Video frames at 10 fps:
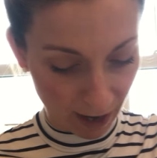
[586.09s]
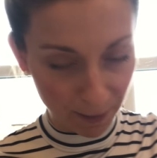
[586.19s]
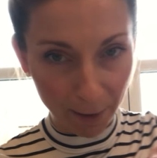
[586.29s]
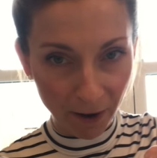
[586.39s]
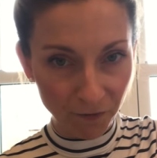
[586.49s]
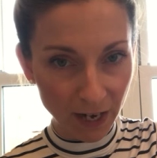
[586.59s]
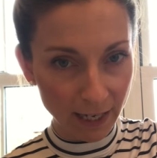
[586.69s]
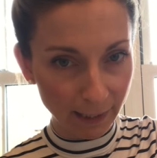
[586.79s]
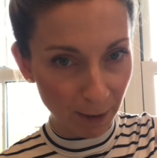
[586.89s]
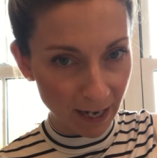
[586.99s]
Let me get my finger
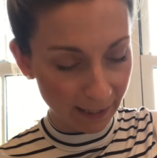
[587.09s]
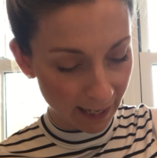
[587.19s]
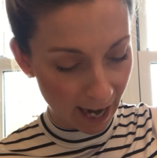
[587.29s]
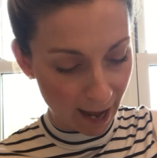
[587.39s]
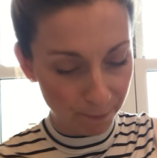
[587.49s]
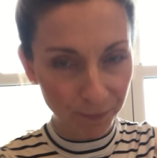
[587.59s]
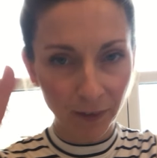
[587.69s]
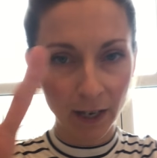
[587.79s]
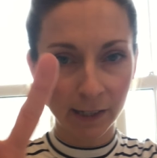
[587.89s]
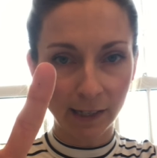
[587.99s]
space again.
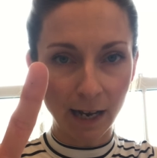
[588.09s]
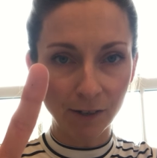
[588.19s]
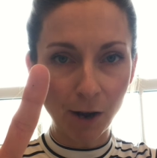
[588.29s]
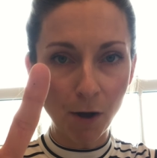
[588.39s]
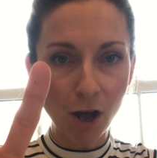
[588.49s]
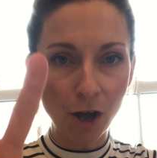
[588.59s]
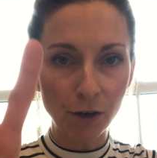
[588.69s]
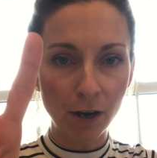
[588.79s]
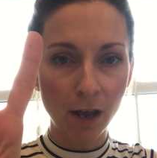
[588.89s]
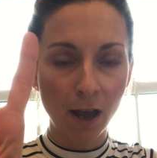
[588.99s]
Sound out on.